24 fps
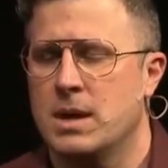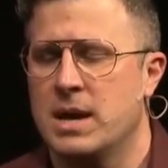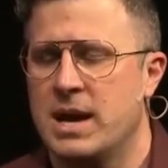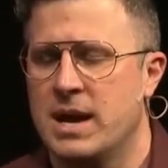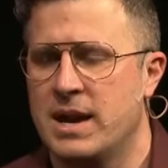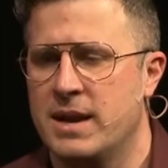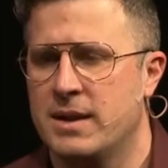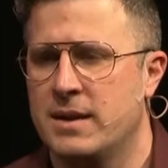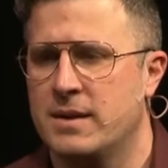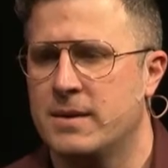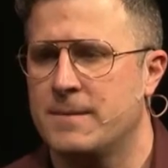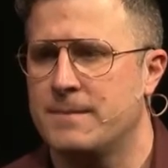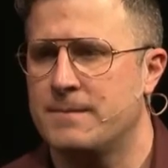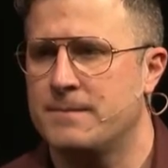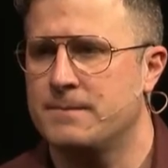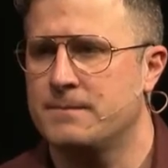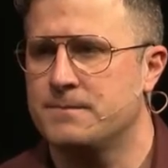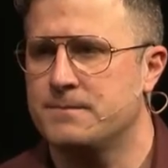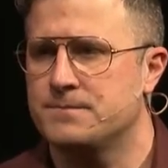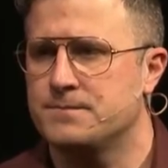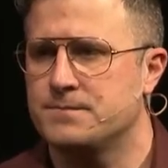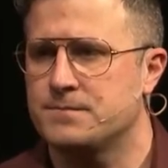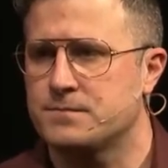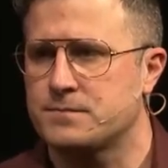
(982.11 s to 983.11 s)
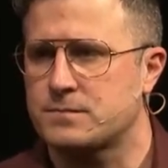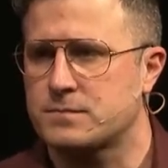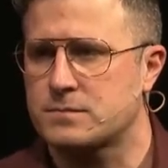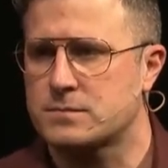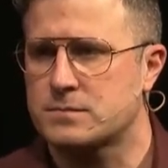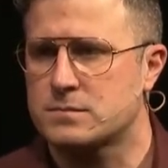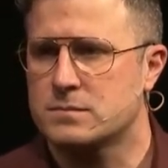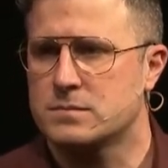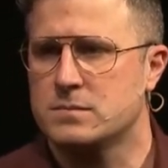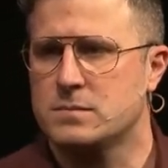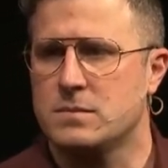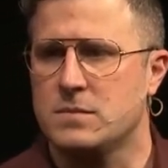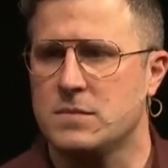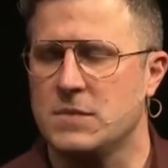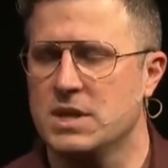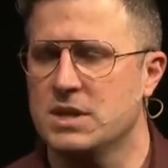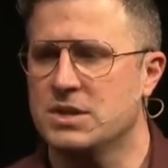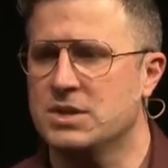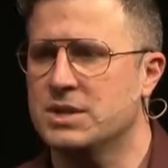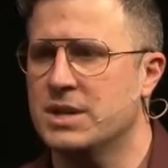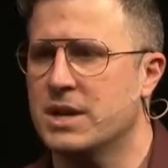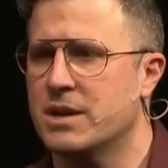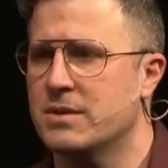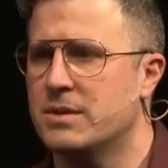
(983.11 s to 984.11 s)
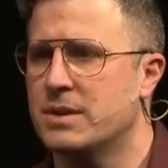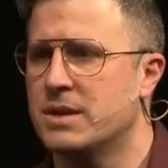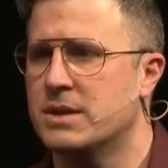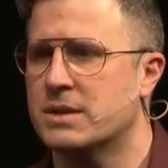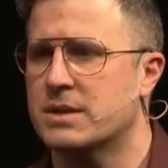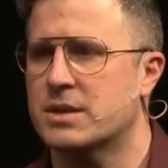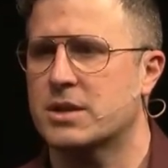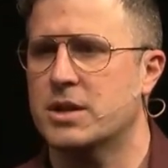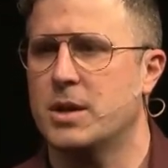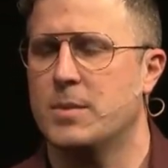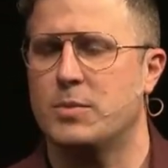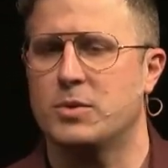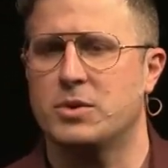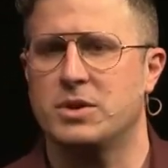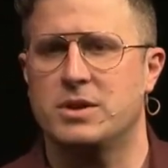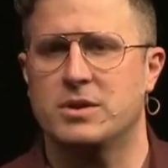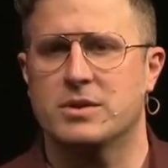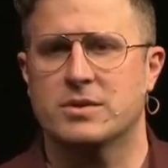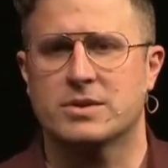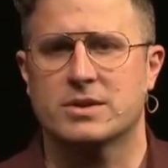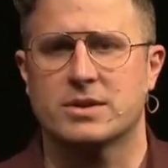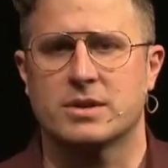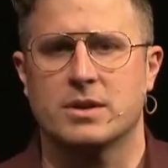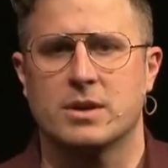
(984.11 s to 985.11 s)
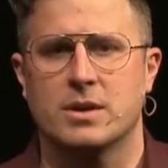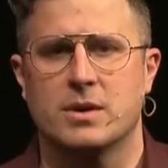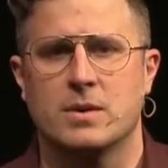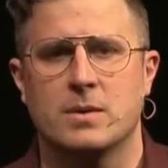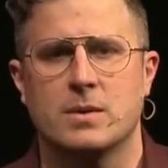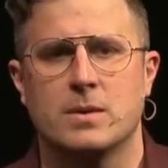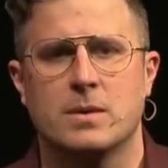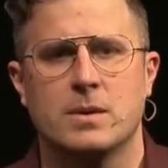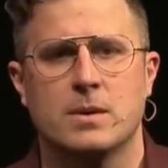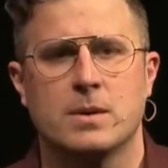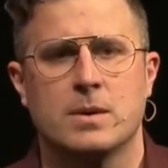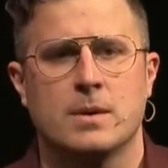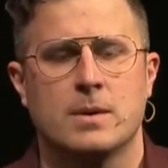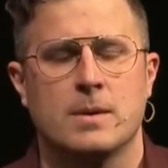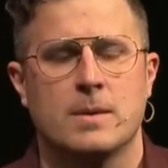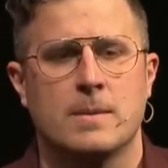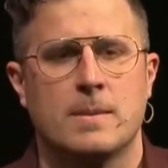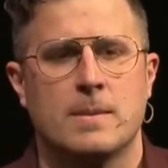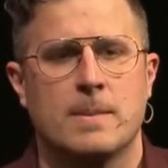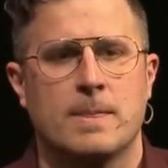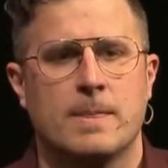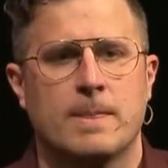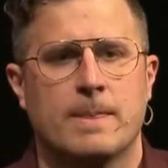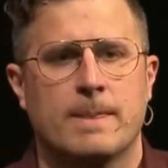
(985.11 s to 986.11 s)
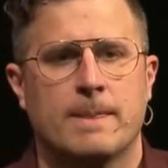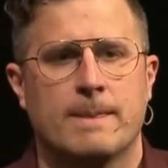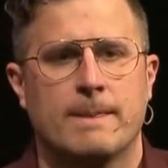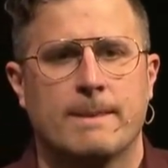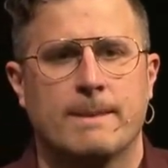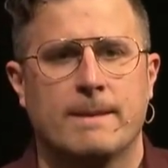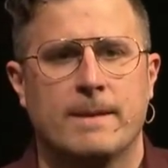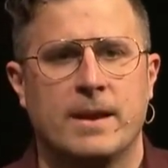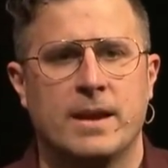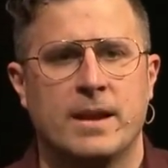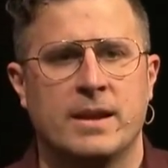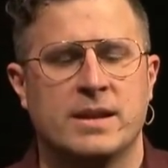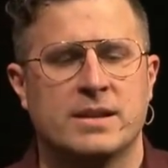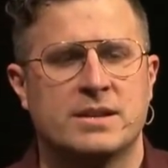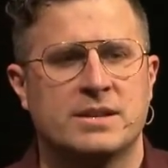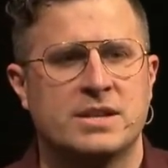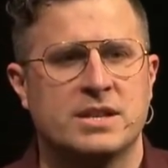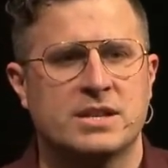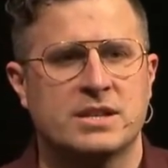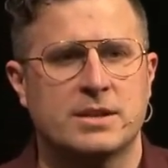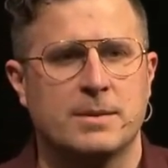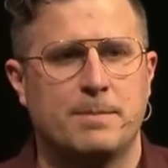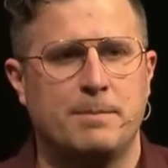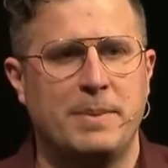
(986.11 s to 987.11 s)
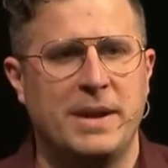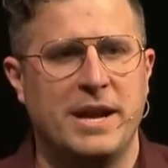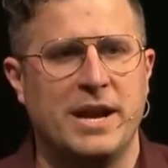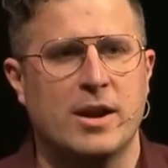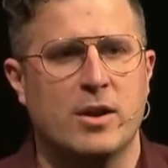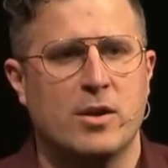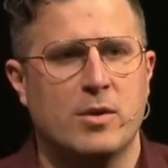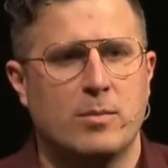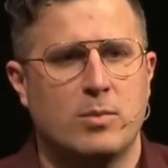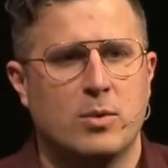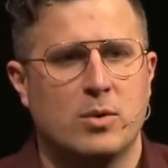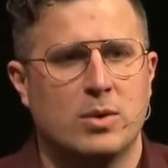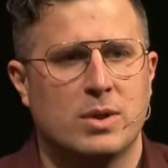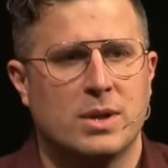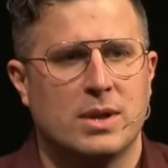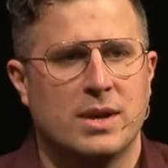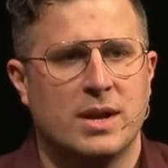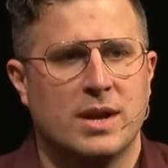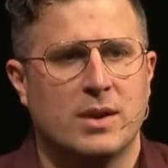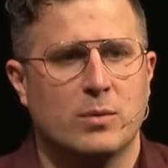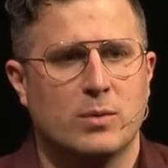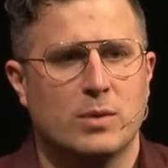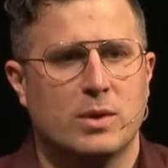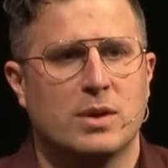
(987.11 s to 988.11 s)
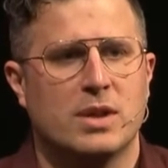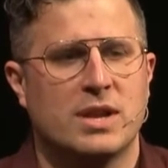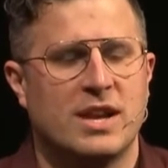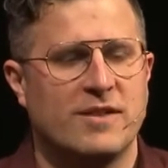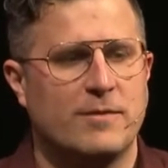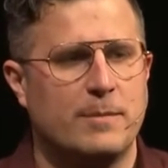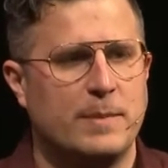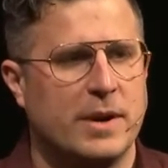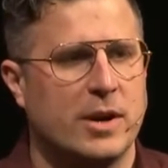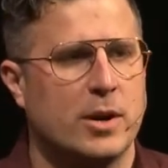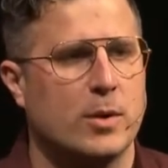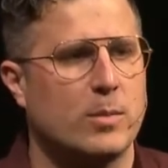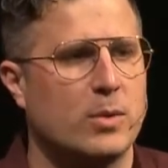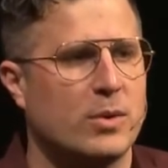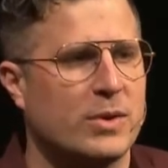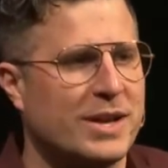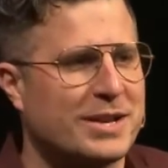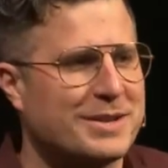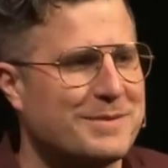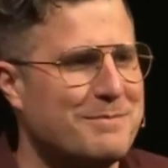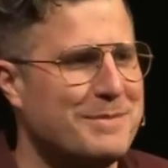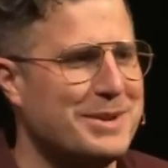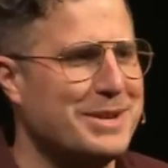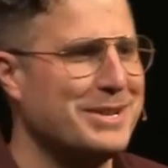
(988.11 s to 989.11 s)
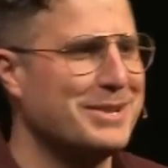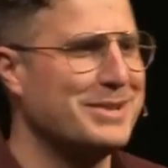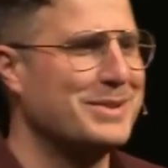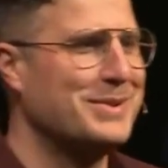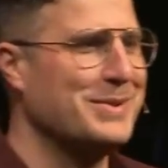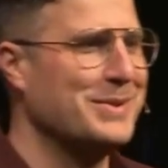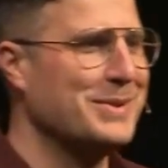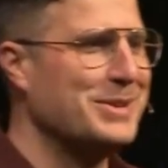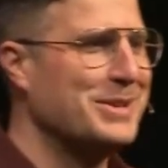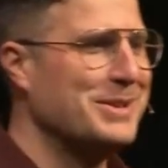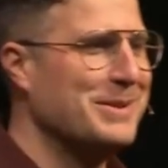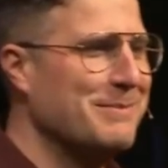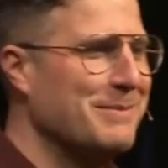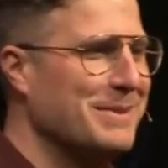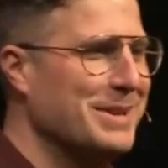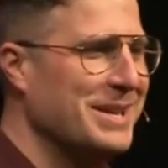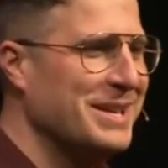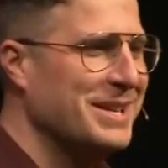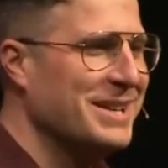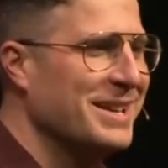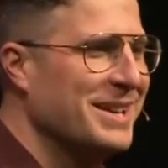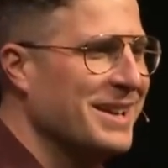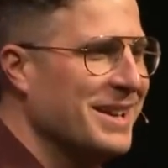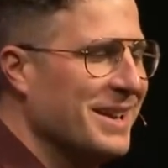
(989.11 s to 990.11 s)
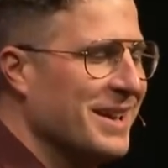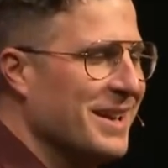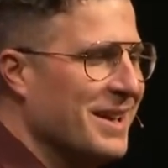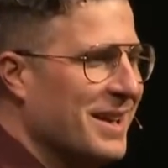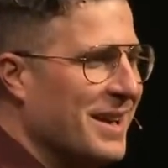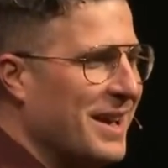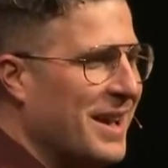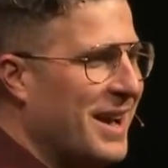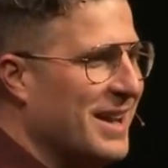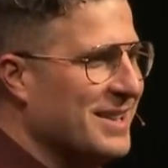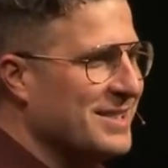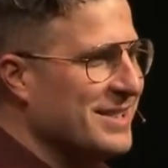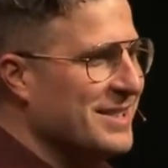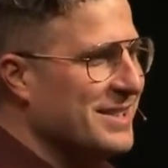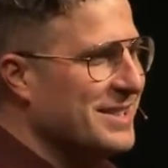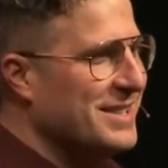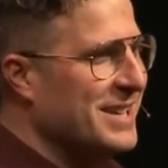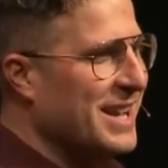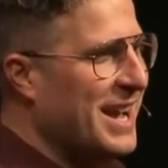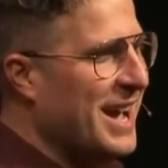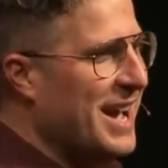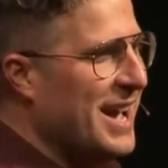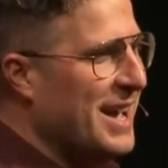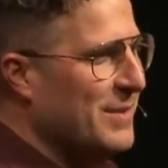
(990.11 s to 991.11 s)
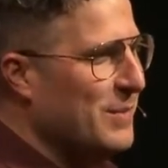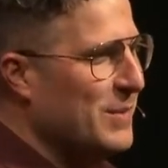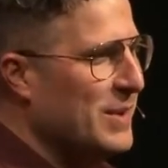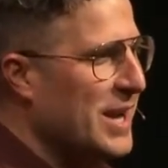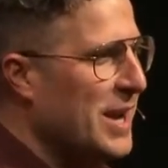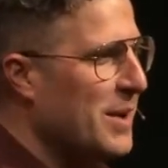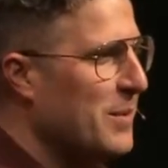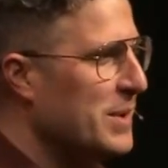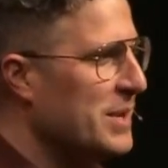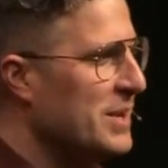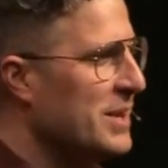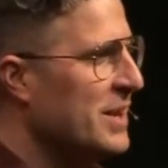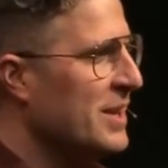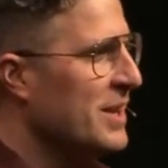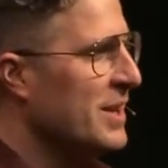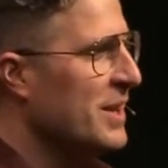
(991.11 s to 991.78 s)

I um, shared this a couple years ago, and it's just a parable, a, a real life parable that's ministered to me as a dad. When I would